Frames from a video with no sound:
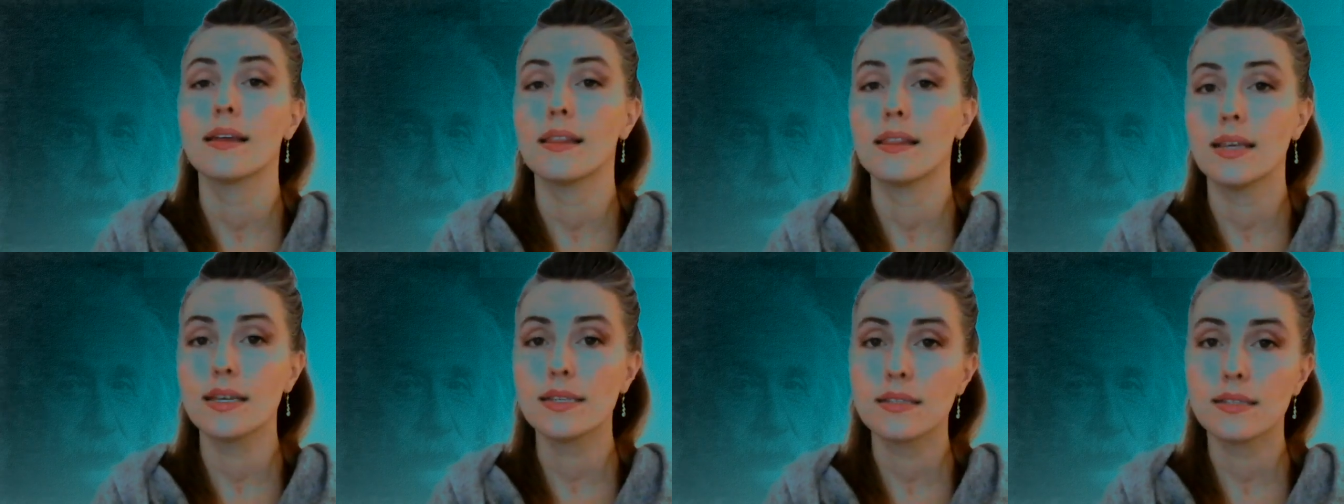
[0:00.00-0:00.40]

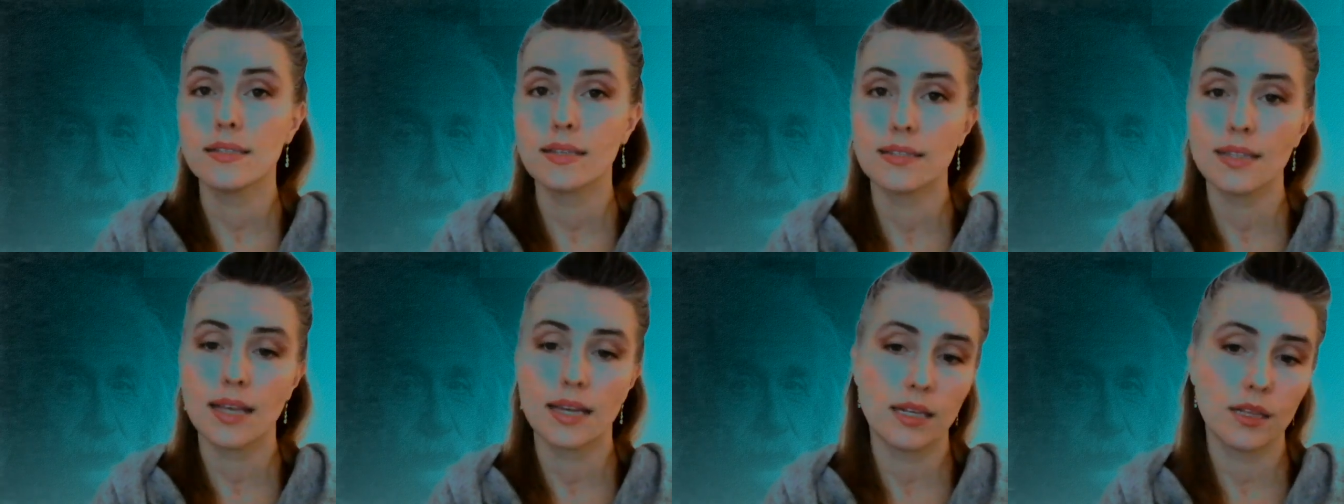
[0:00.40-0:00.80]
this
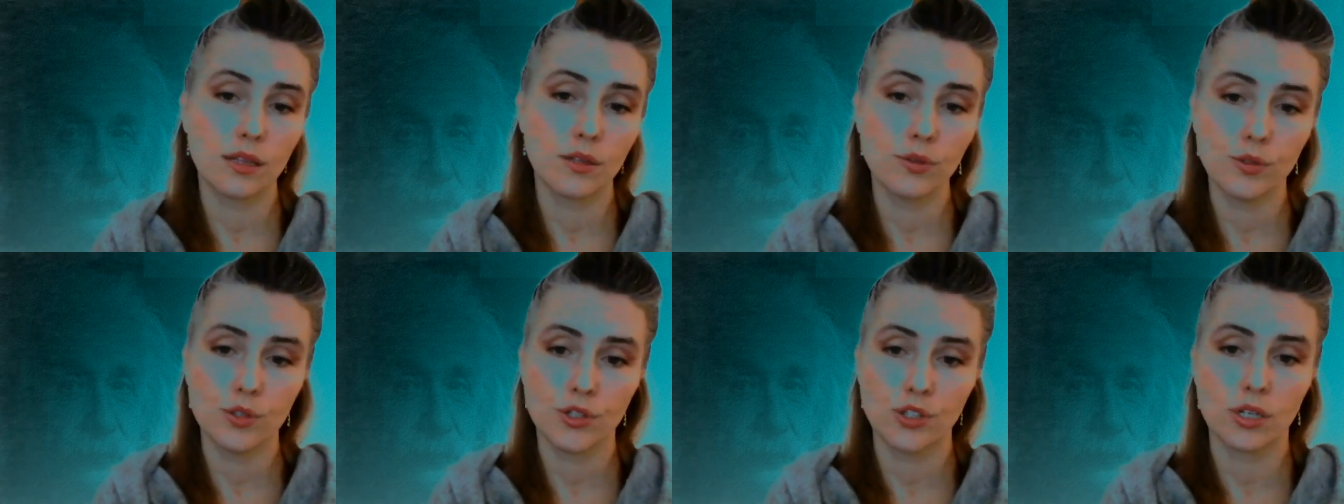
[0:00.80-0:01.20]
is an
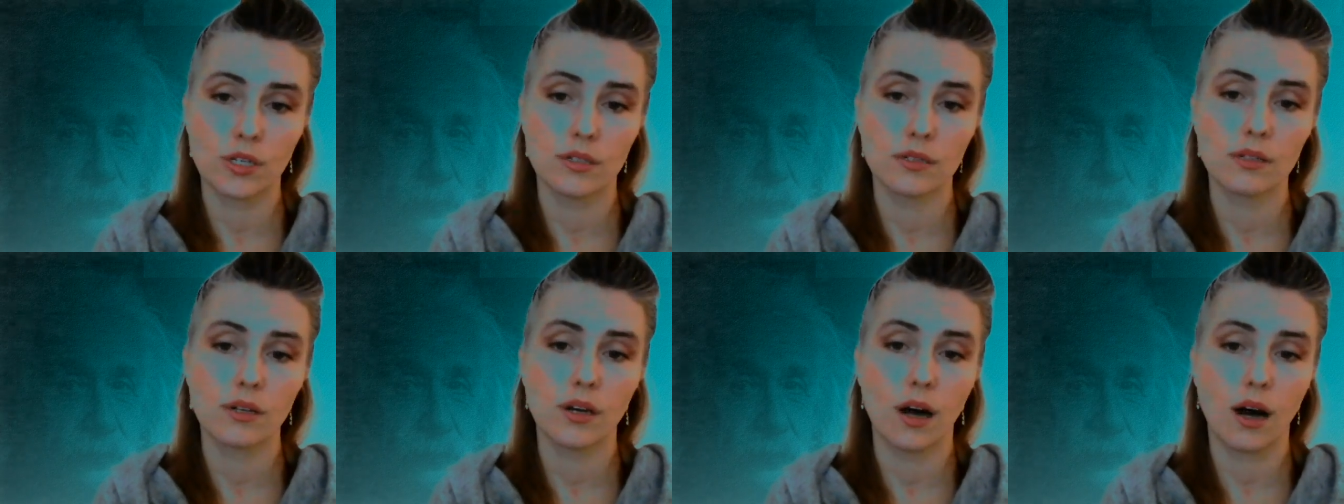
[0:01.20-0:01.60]

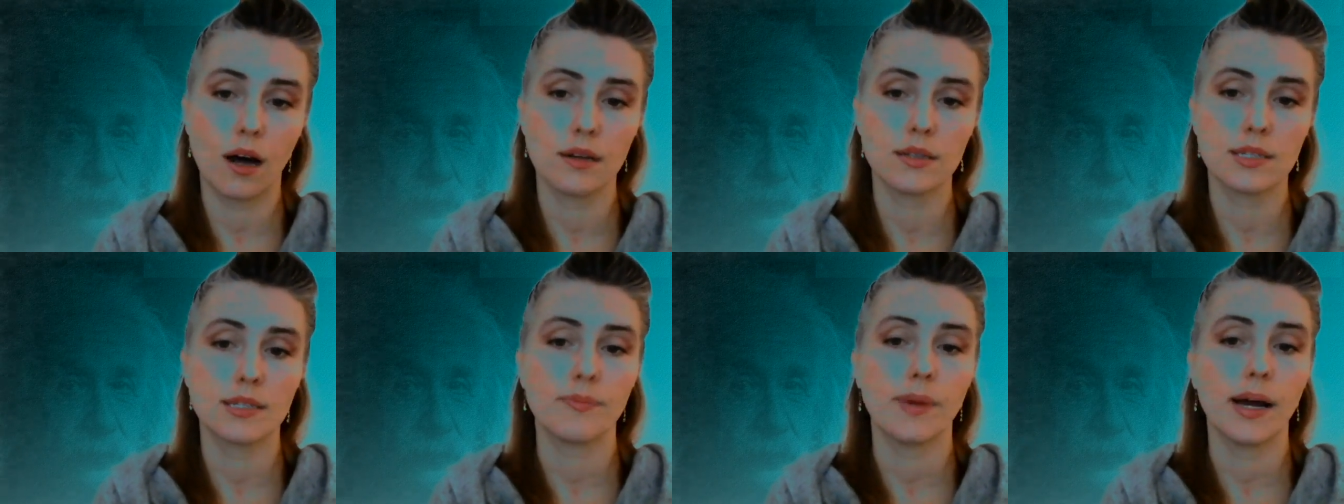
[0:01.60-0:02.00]
illusion
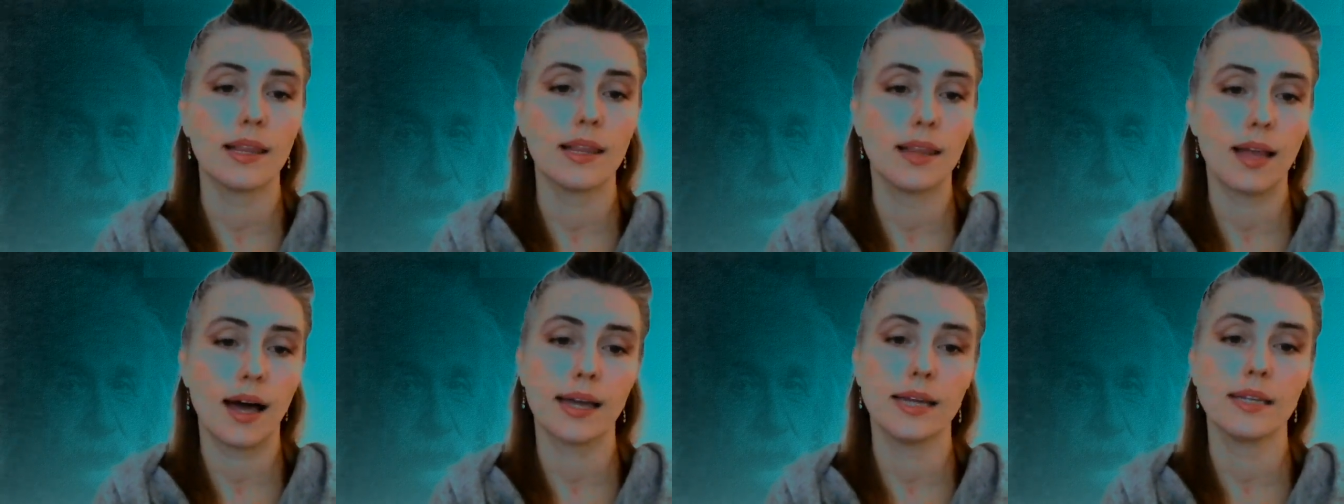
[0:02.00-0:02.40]
caused by
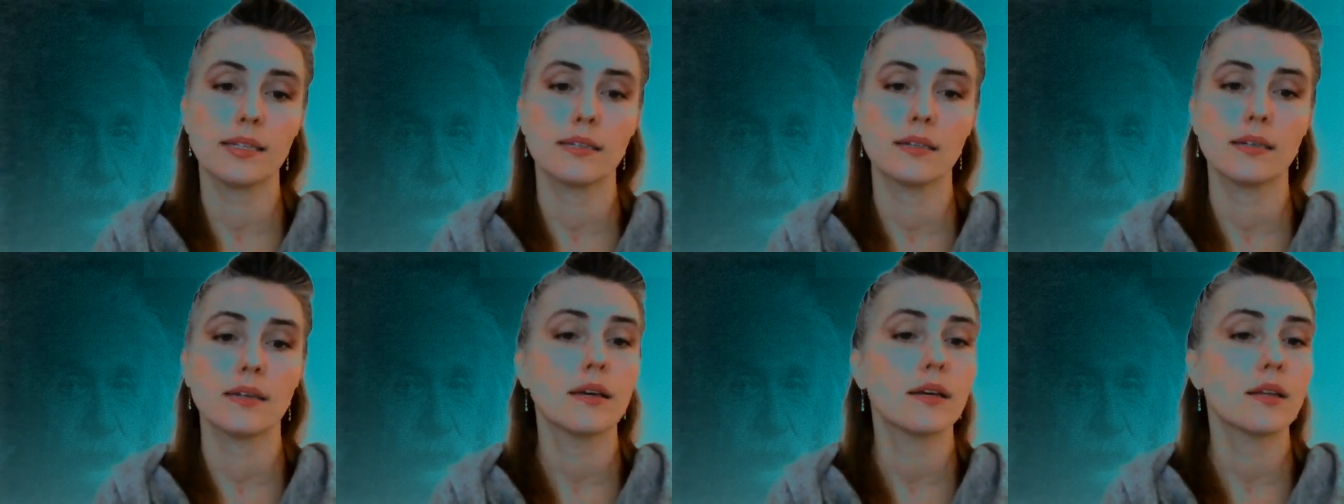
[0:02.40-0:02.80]
light